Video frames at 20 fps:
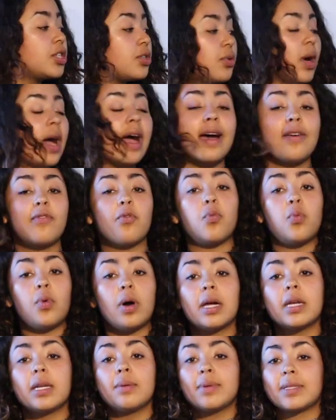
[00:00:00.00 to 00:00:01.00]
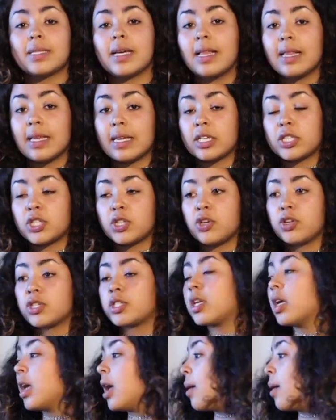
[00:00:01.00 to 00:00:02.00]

do have one Metallica shirt,